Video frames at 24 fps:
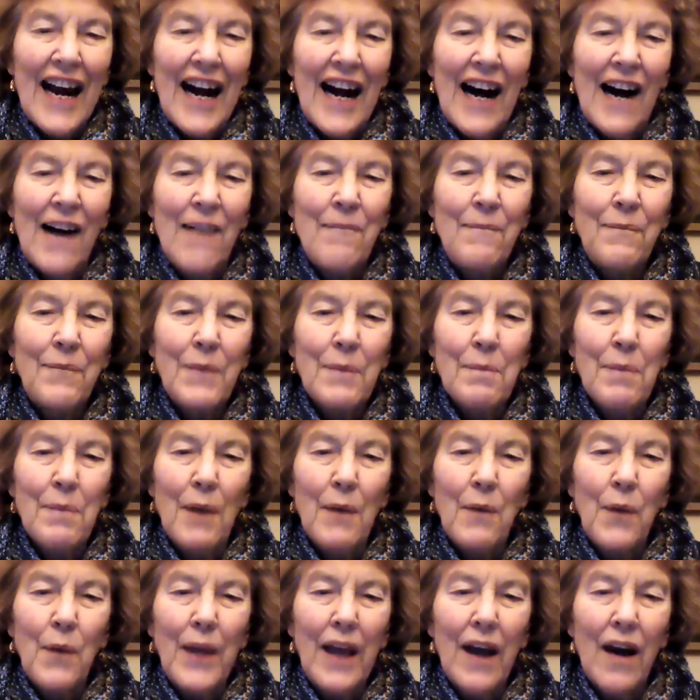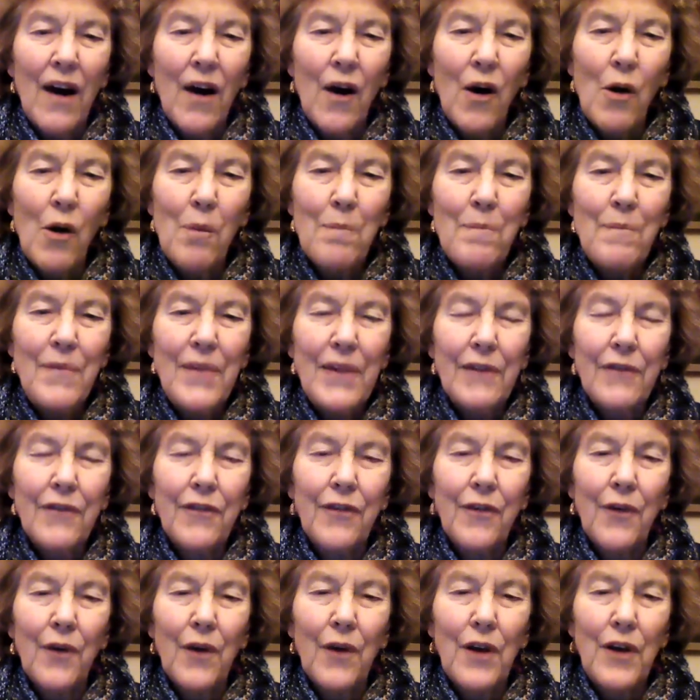But we hope
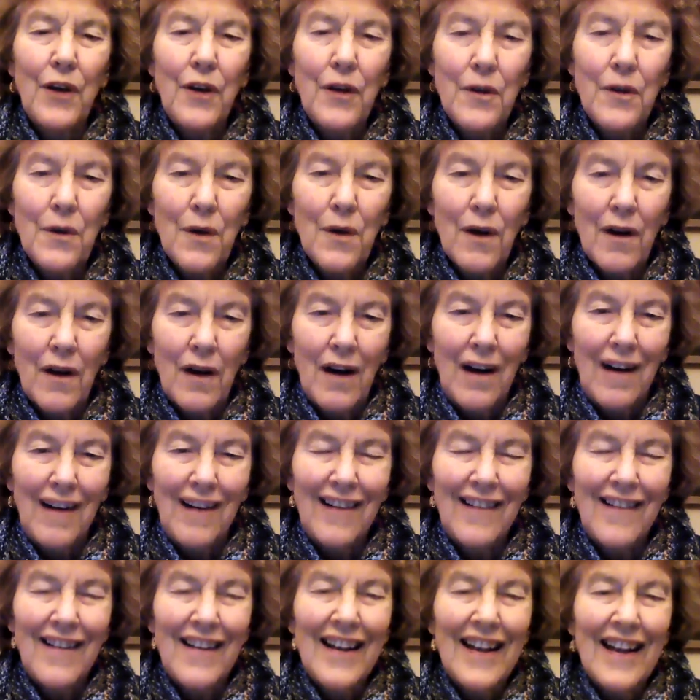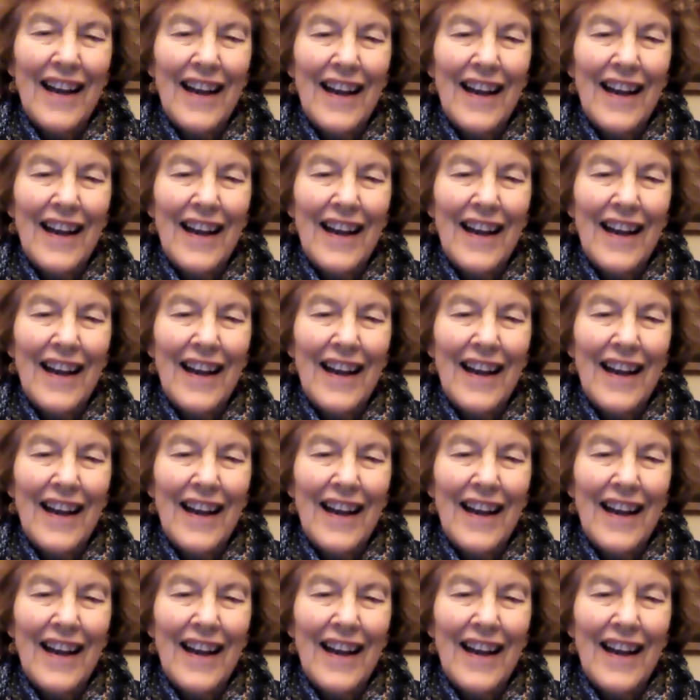for you all,